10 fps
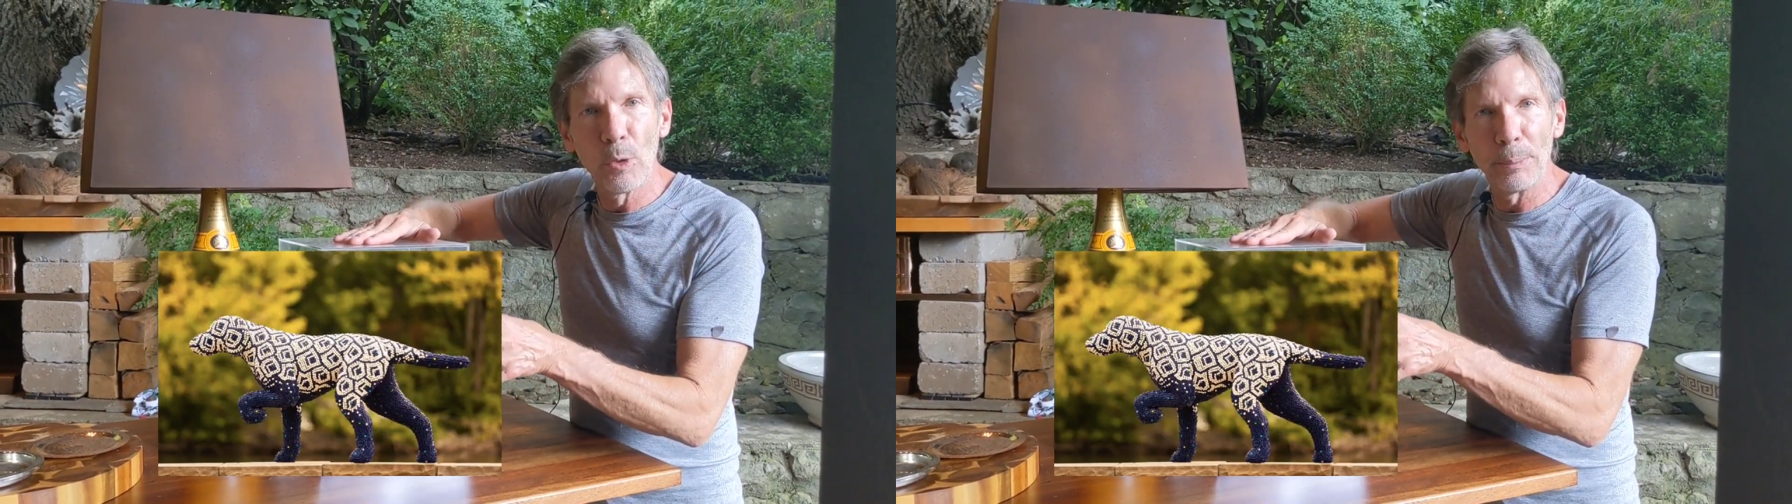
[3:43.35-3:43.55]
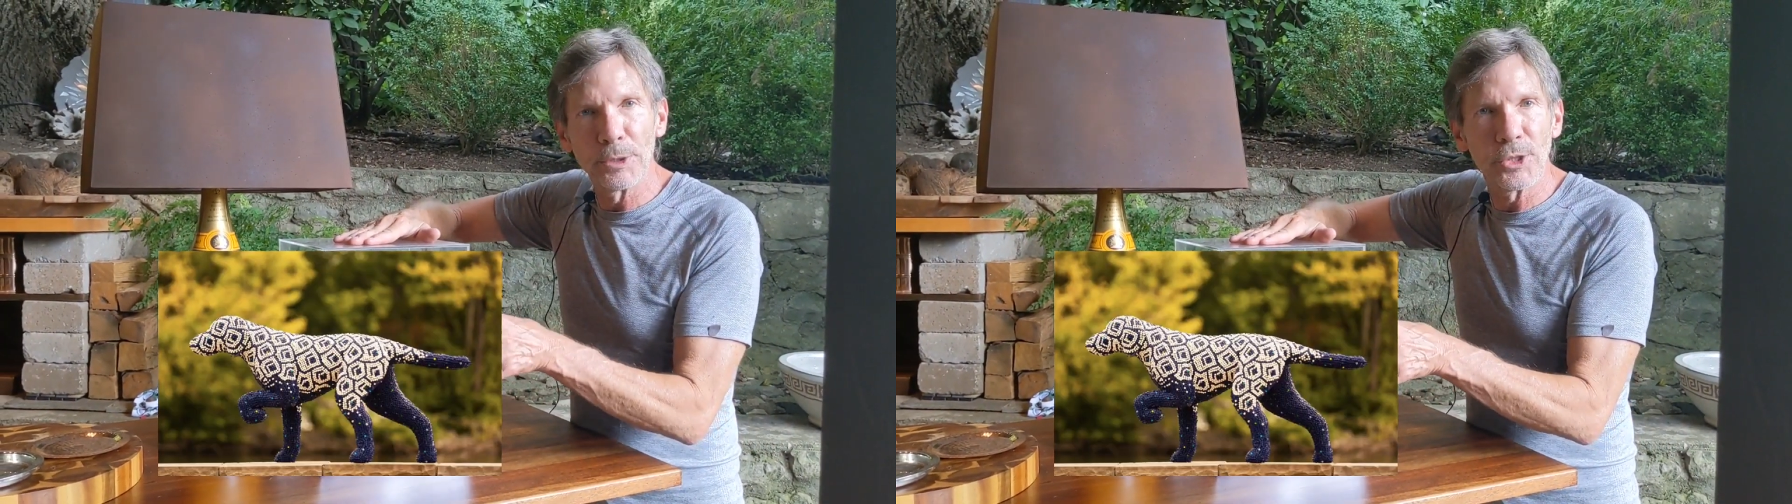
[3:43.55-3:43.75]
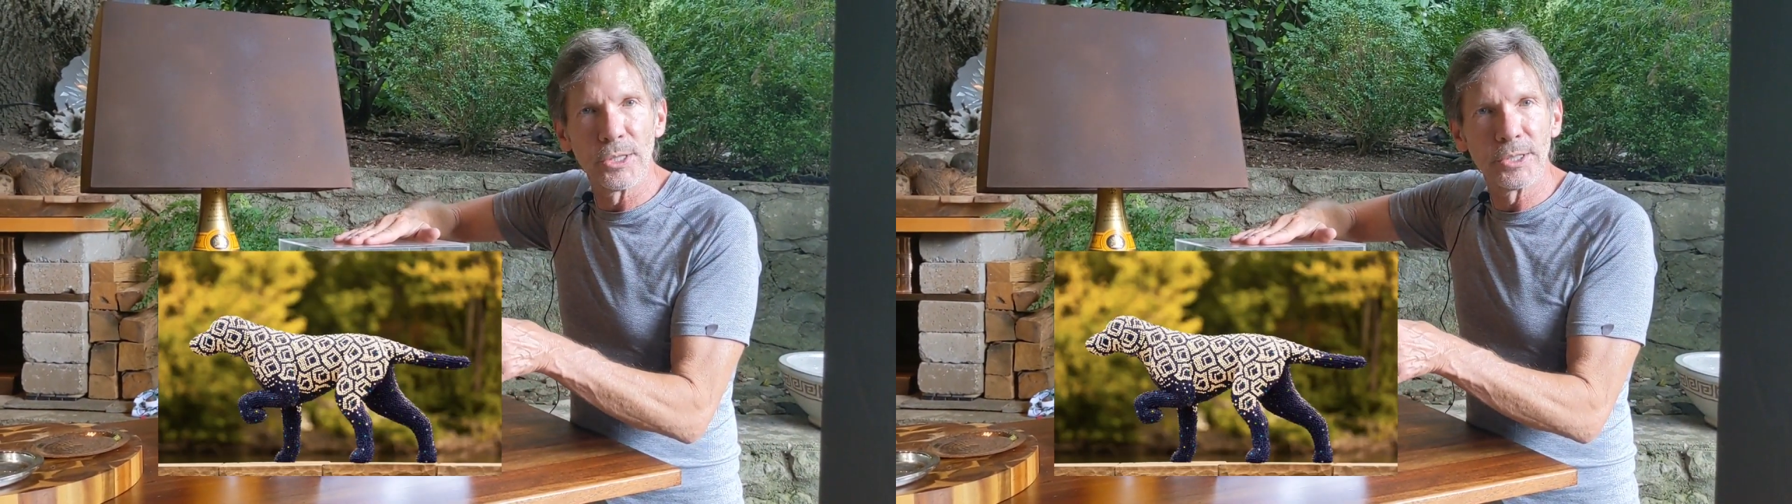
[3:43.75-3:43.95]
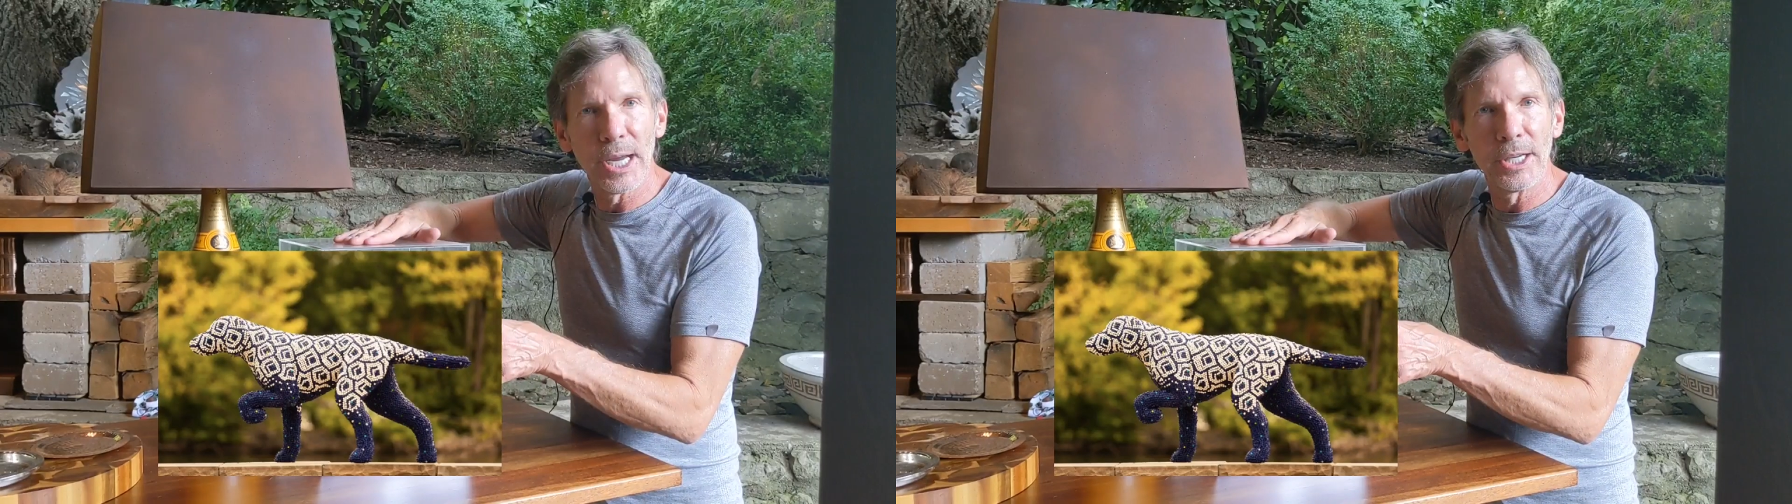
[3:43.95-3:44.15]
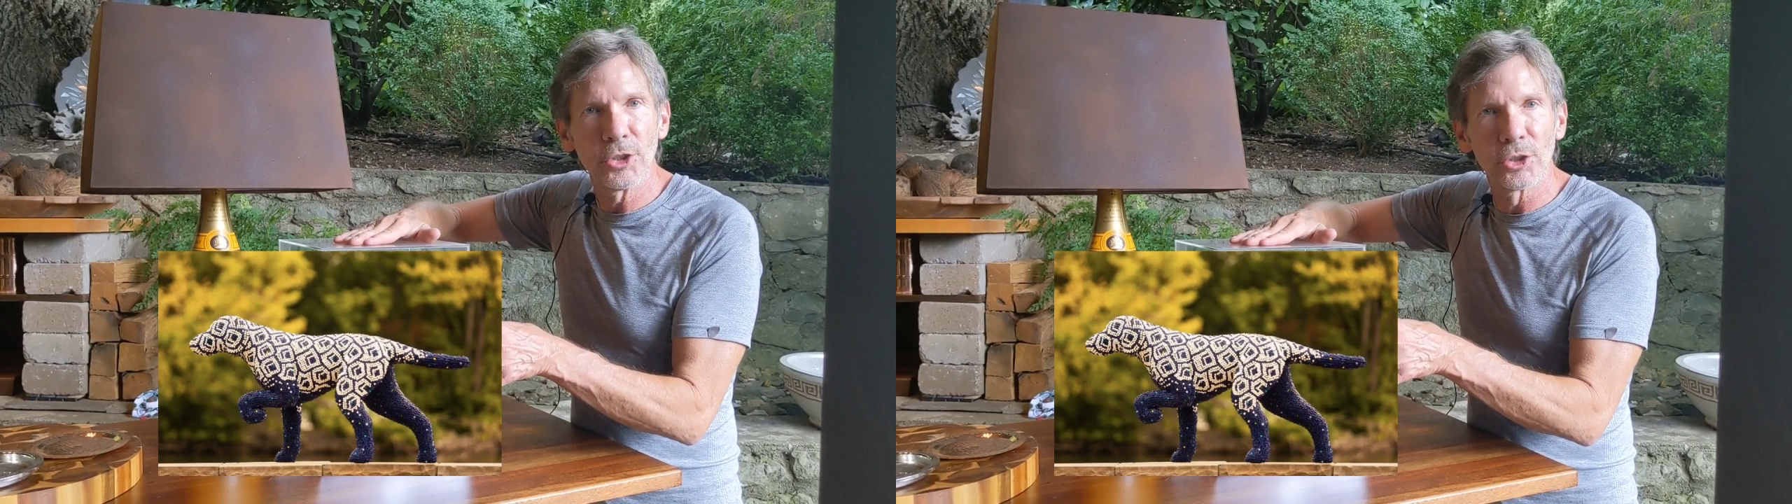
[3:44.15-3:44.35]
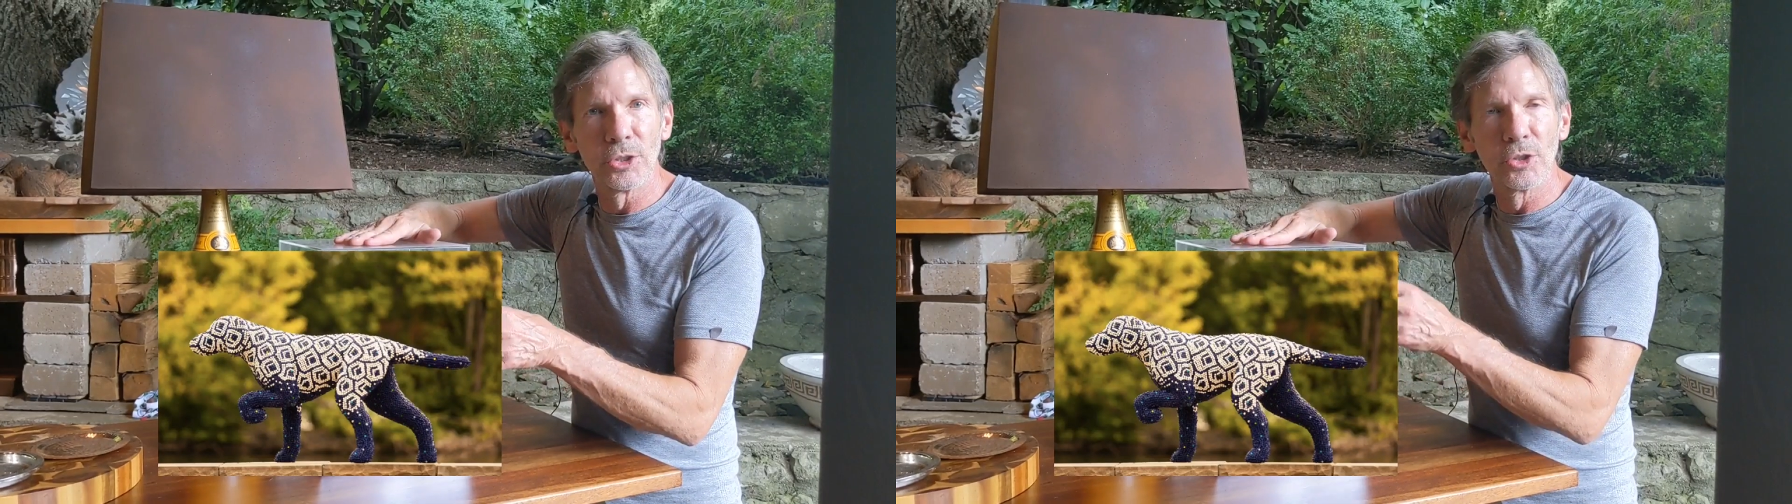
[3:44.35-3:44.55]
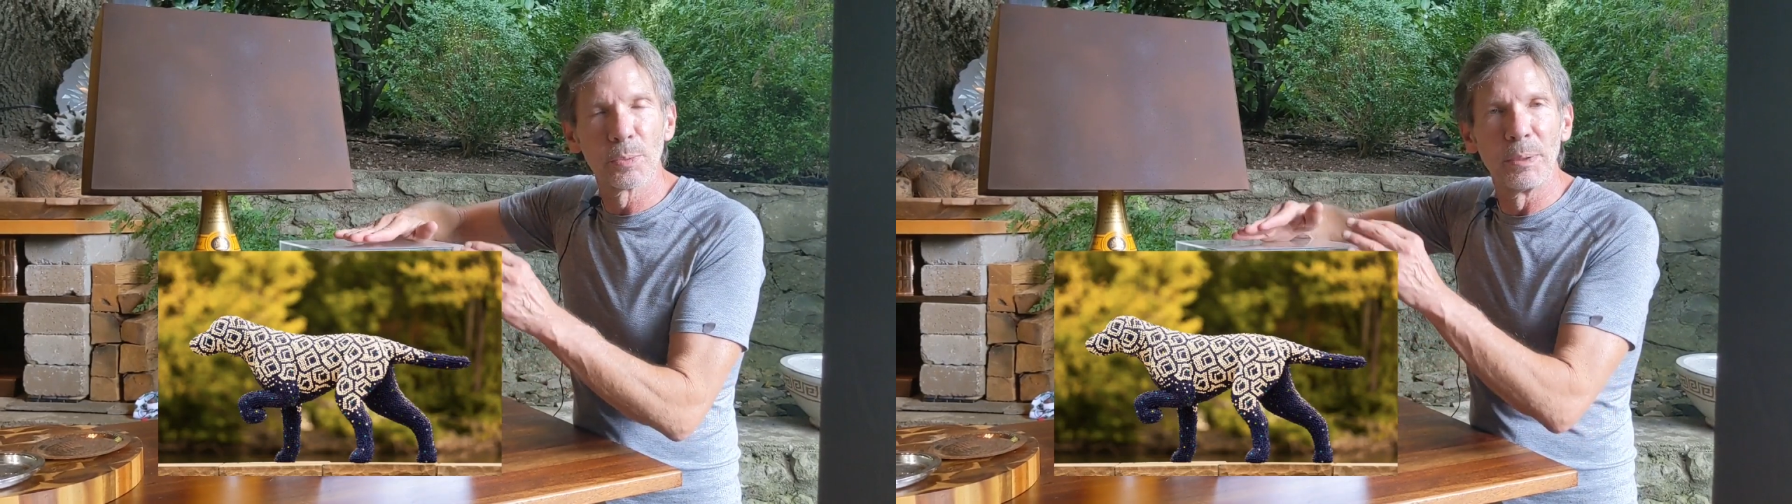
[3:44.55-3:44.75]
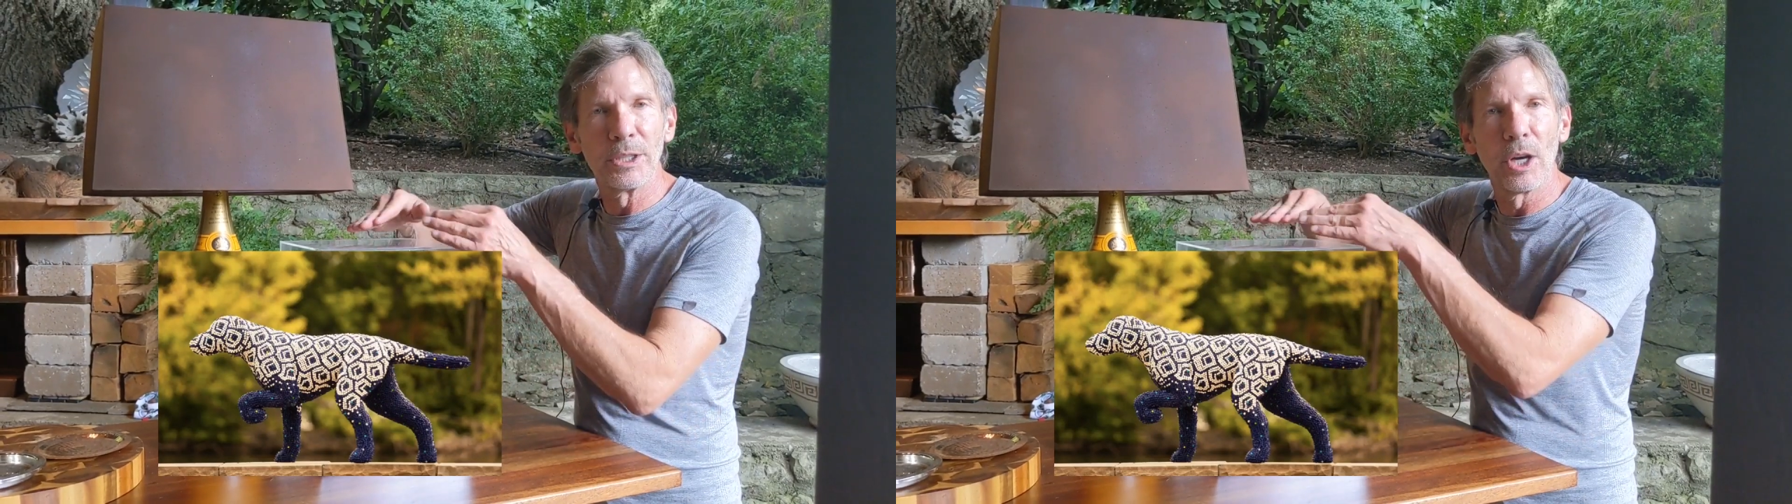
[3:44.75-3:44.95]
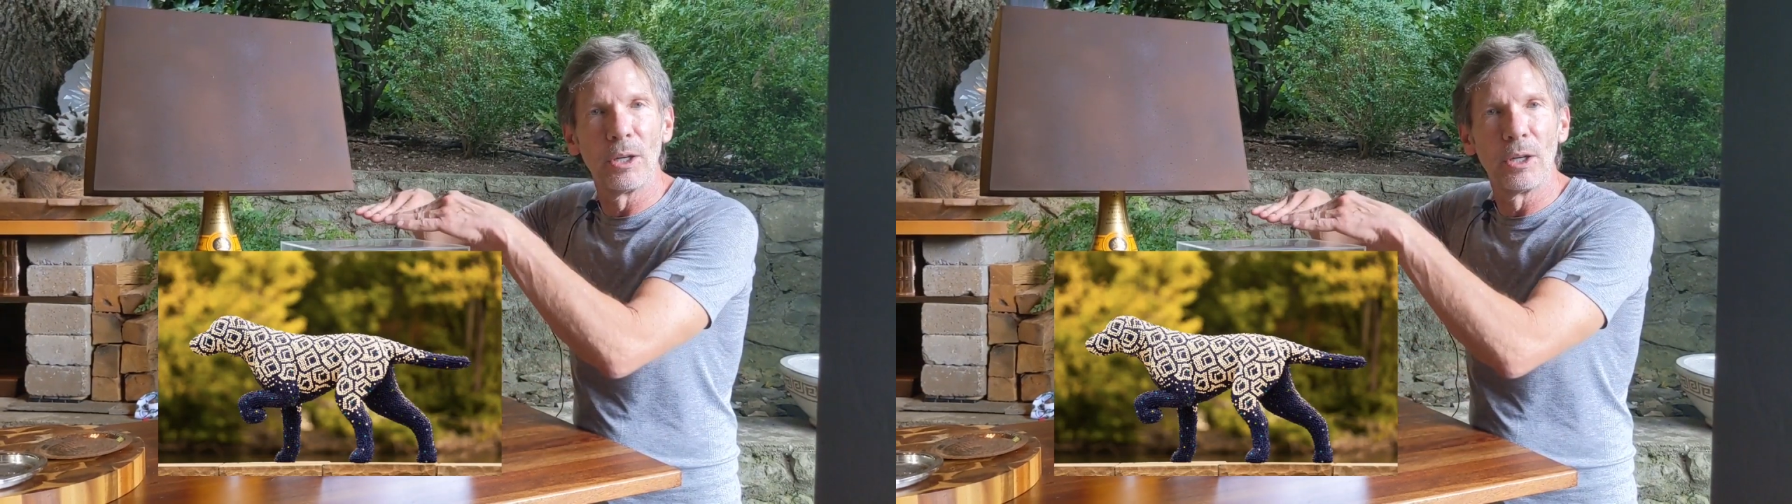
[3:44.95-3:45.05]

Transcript: representations, but